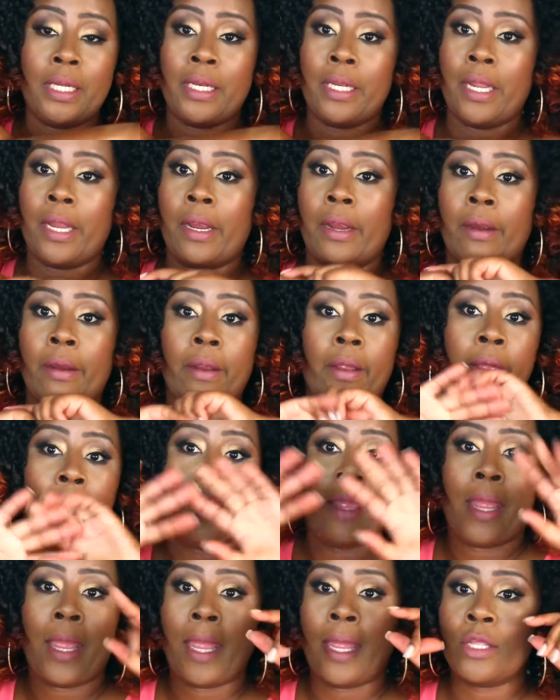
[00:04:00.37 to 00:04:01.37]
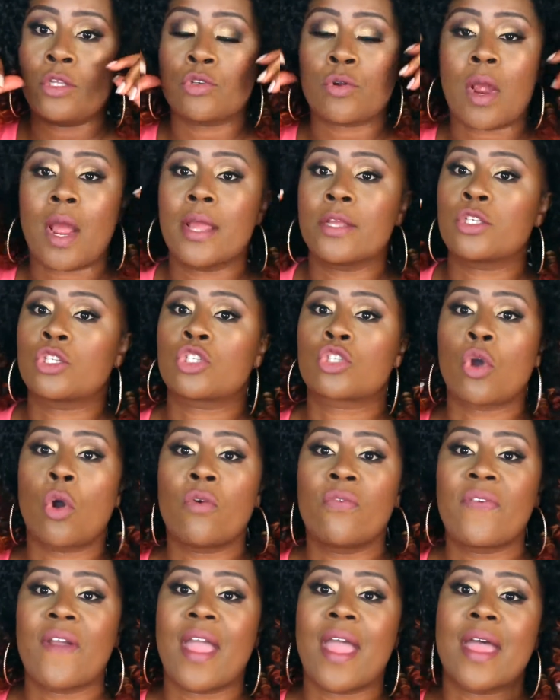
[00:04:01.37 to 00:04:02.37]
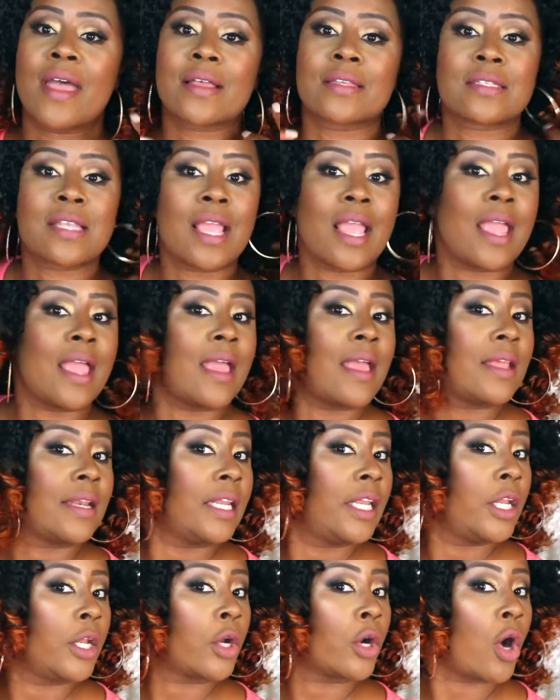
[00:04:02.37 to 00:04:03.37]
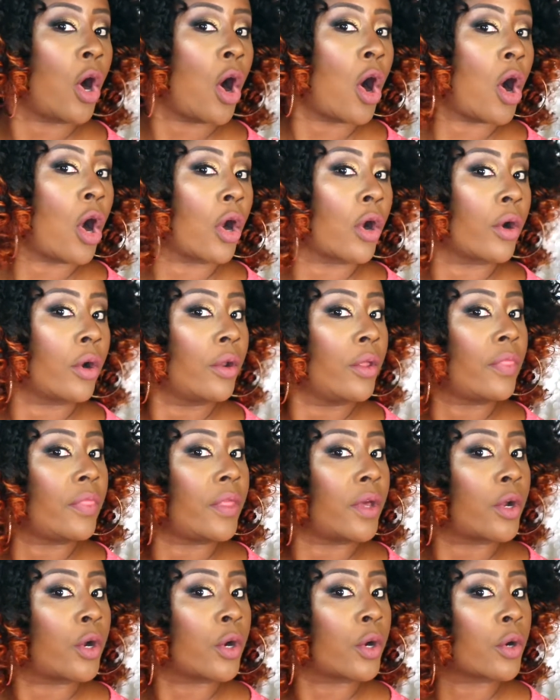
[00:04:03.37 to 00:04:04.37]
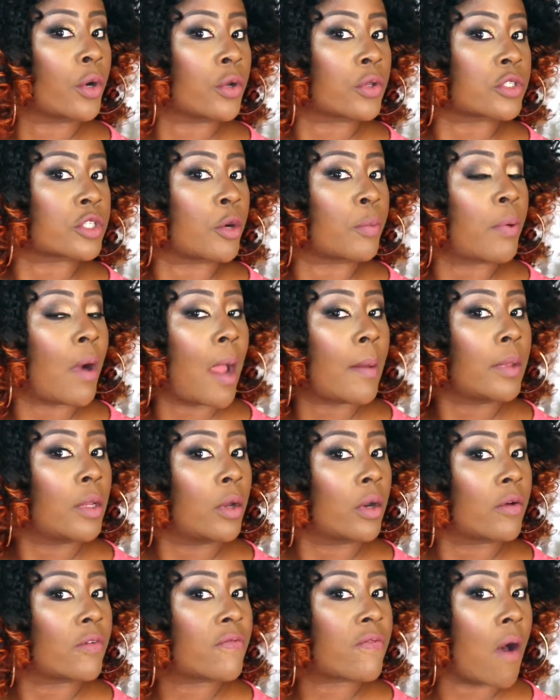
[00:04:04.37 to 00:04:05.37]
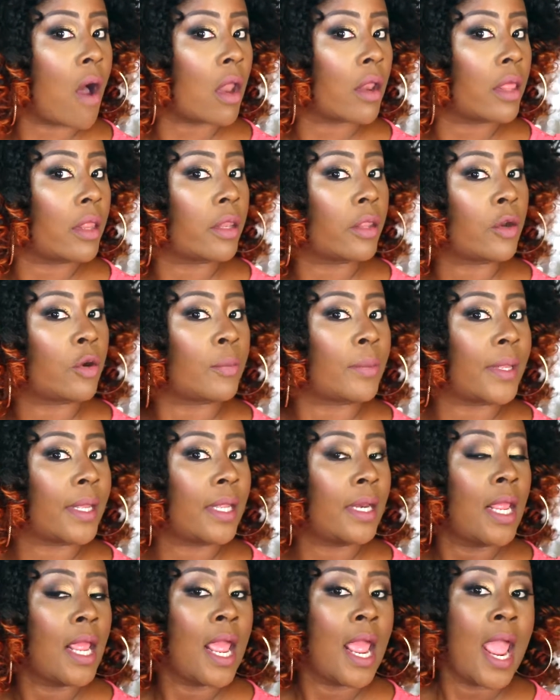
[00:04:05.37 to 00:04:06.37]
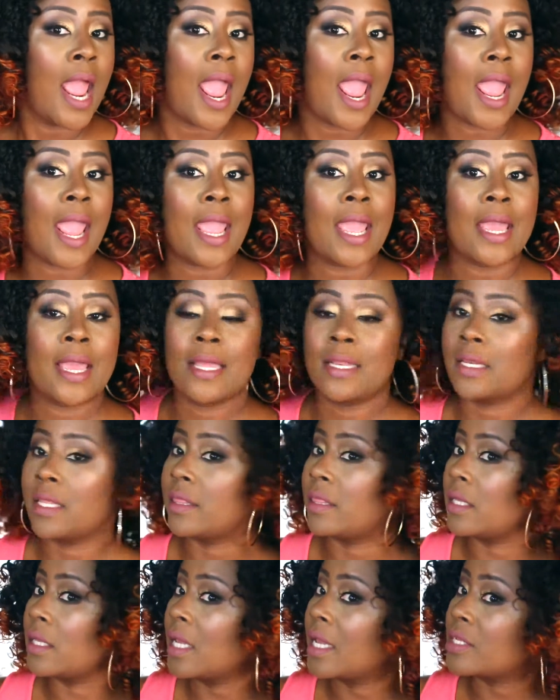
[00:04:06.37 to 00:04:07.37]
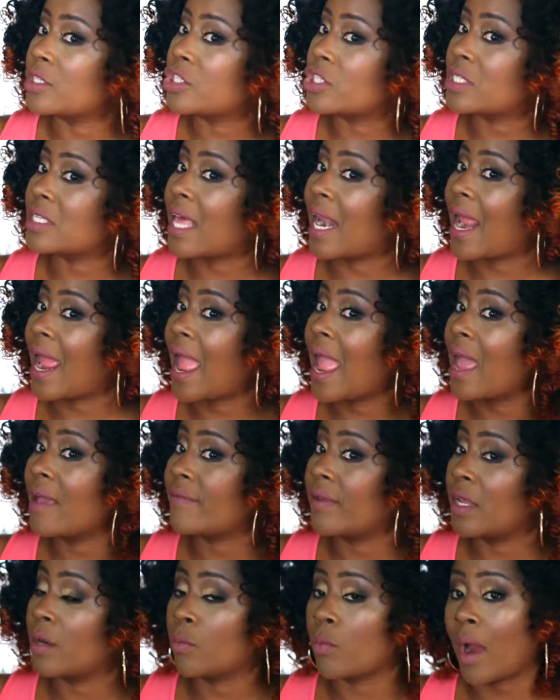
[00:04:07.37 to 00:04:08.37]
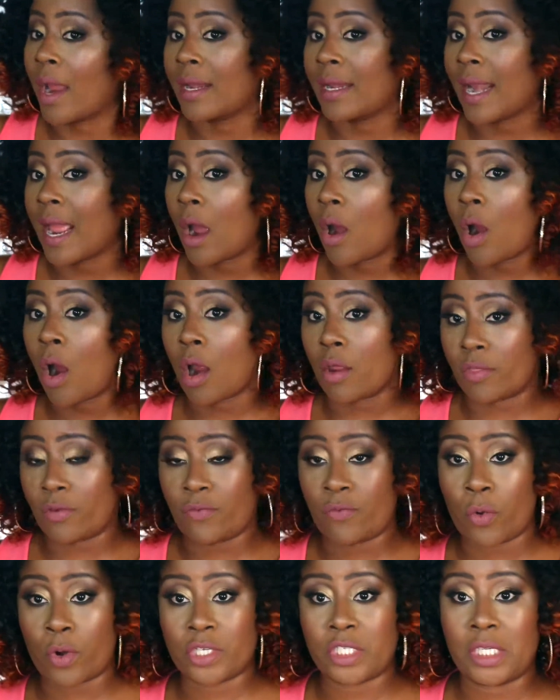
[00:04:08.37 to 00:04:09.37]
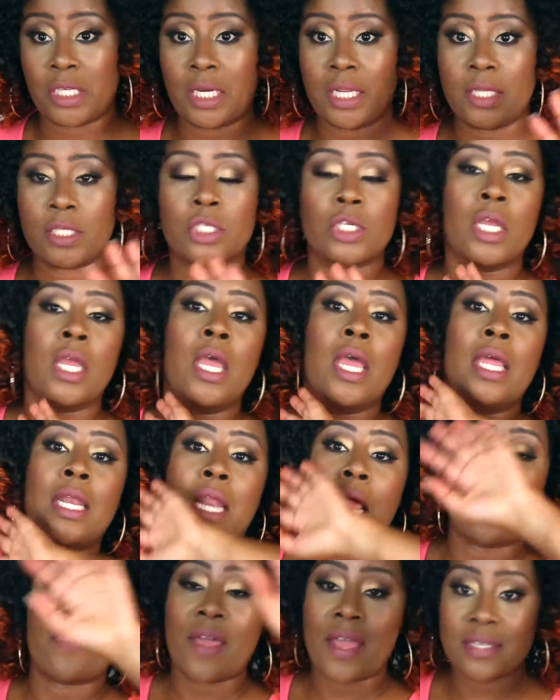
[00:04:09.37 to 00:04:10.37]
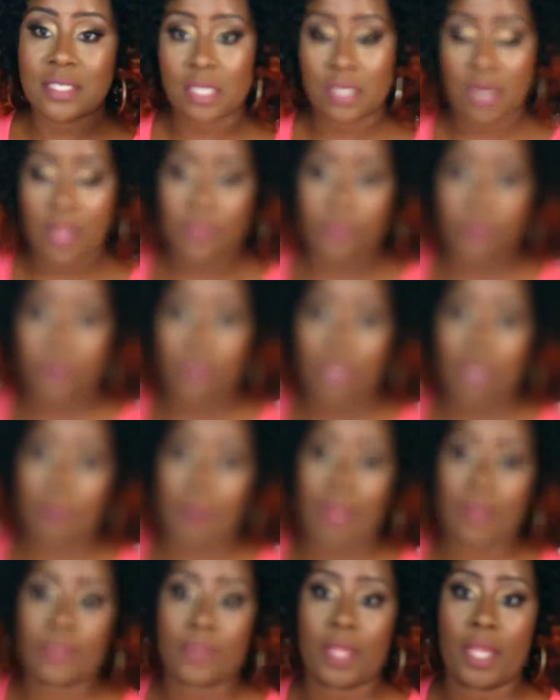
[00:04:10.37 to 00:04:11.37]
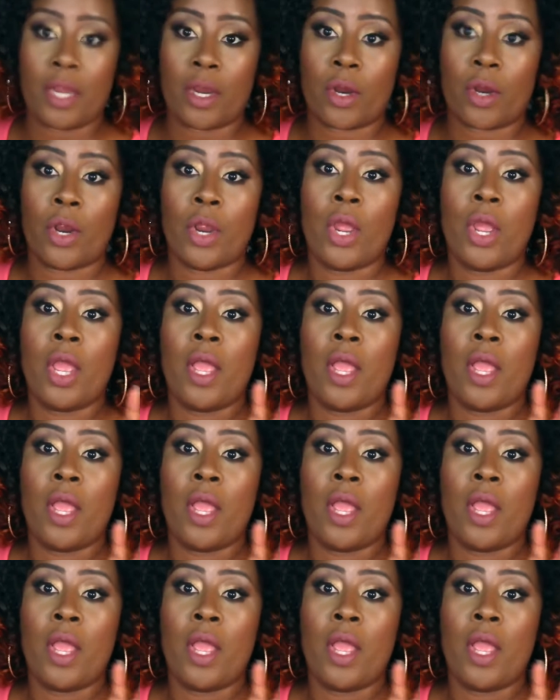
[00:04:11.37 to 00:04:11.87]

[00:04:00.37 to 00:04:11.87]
in there. It dried so fast, and here are the curls. They're probably gonna fall a little bit, and the inches that I have in right now are the 14-inch. Now that's another thing about the hair.